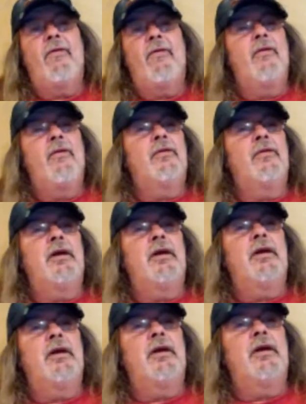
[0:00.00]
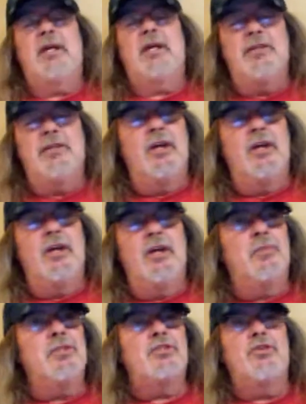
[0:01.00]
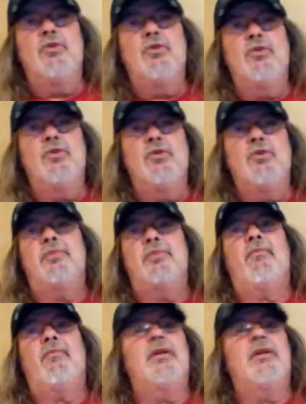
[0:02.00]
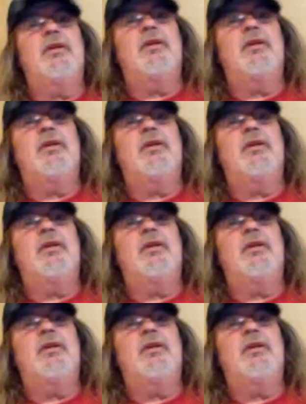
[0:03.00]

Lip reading: the chicken and dumpling soup and the chicken